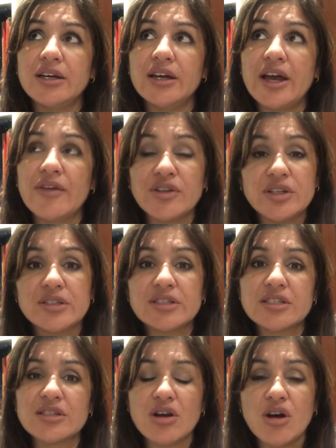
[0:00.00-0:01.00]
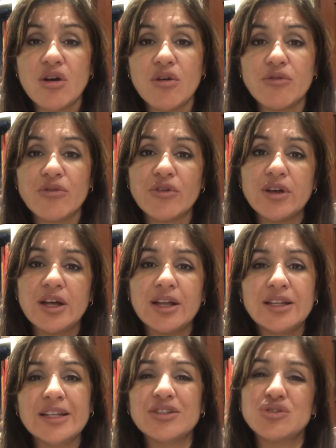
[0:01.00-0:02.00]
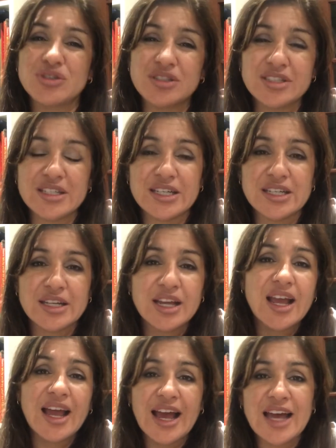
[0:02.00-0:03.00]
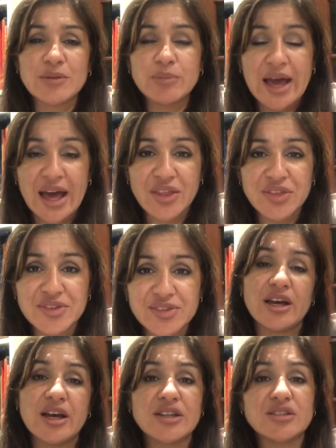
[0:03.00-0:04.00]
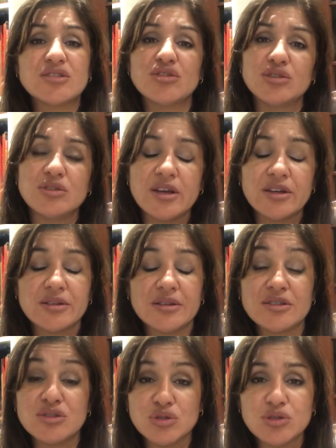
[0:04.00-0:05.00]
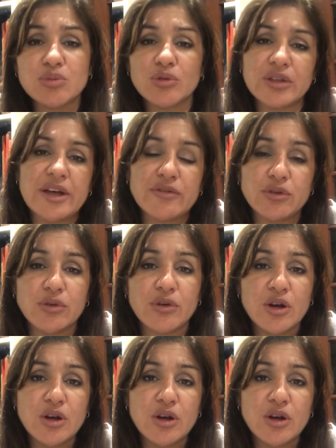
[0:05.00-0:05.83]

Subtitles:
evidence of literacy and maths at a suitable level